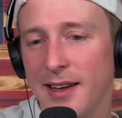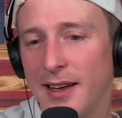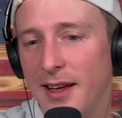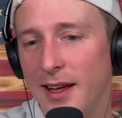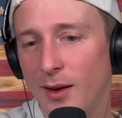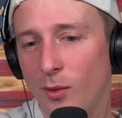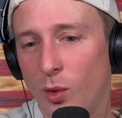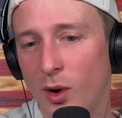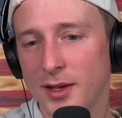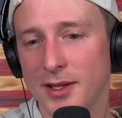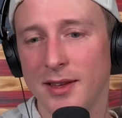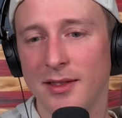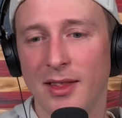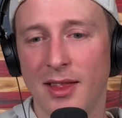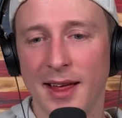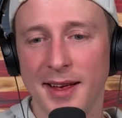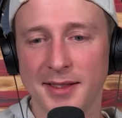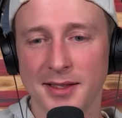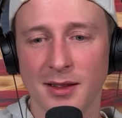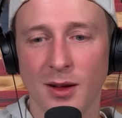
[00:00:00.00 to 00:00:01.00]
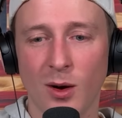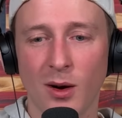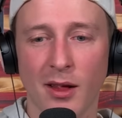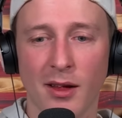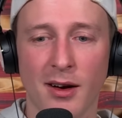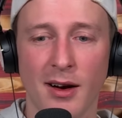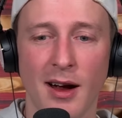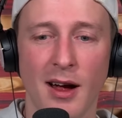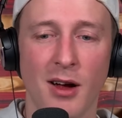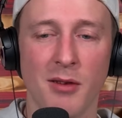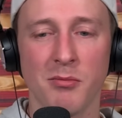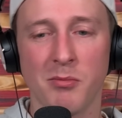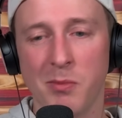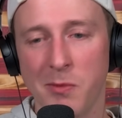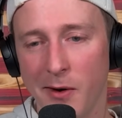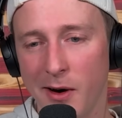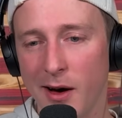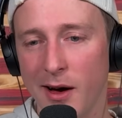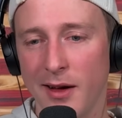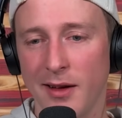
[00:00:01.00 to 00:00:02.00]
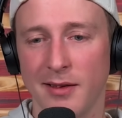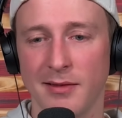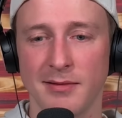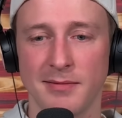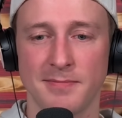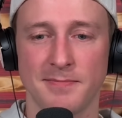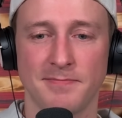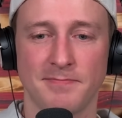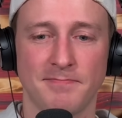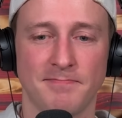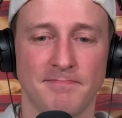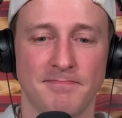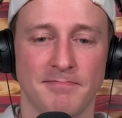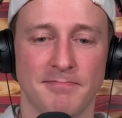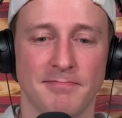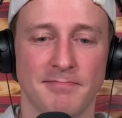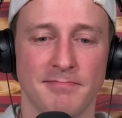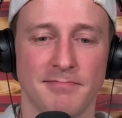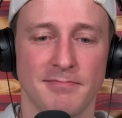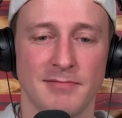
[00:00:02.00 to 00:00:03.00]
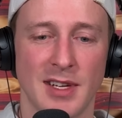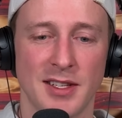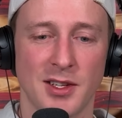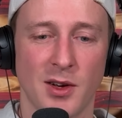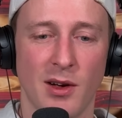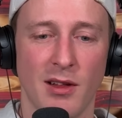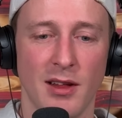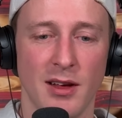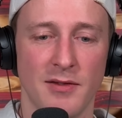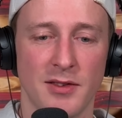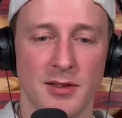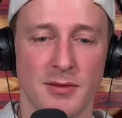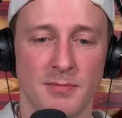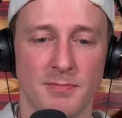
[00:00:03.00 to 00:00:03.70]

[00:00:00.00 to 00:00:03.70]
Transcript: it wasn't this low to the ground, but that's how I lived.